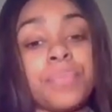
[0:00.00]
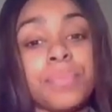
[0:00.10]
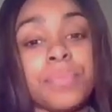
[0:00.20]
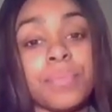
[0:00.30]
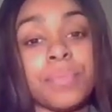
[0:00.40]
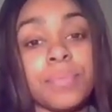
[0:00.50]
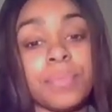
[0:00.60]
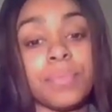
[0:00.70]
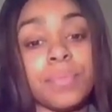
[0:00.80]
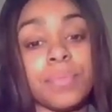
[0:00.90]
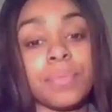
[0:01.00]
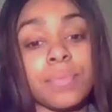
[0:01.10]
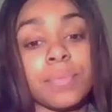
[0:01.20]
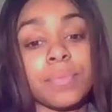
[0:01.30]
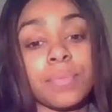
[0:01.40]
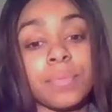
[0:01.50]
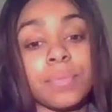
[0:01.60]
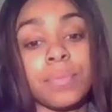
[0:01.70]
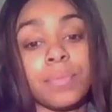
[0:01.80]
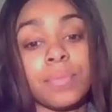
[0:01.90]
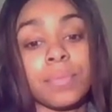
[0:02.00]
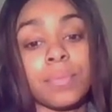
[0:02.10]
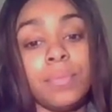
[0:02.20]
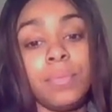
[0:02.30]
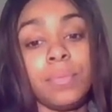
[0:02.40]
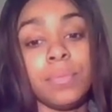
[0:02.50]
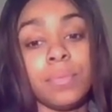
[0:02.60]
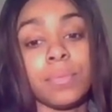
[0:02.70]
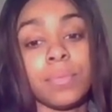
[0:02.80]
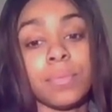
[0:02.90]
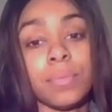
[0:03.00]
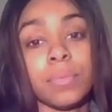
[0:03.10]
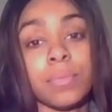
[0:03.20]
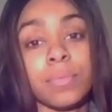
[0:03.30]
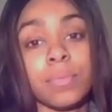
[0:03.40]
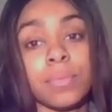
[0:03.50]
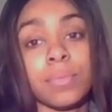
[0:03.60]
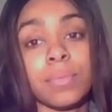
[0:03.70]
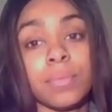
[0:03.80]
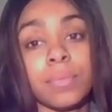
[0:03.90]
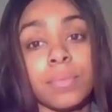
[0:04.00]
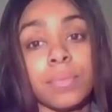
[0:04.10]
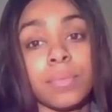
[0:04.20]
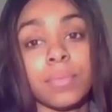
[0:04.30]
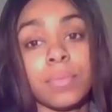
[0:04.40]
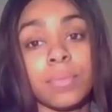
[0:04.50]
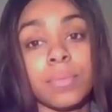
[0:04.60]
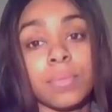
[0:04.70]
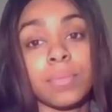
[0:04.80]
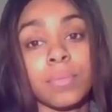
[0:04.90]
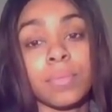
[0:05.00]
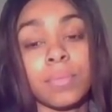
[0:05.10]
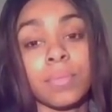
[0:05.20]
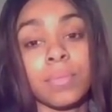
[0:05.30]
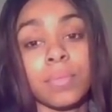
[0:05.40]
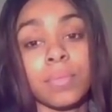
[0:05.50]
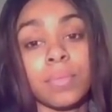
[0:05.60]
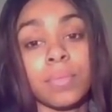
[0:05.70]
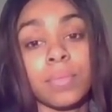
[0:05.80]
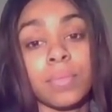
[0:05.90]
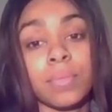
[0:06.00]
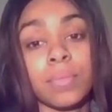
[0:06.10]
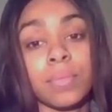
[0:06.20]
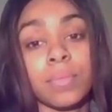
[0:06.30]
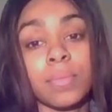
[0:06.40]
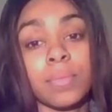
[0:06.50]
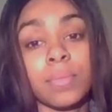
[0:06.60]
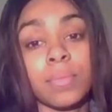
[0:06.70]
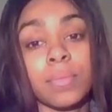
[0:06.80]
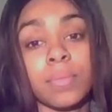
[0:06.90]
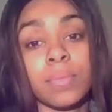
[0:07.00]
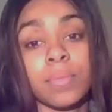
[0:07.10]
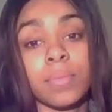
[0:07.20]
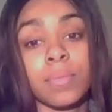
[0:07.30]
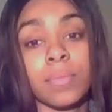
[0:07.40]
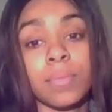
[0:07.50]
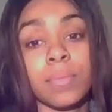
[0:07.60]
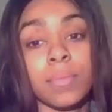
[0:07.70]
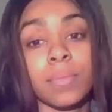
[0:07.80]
(silent)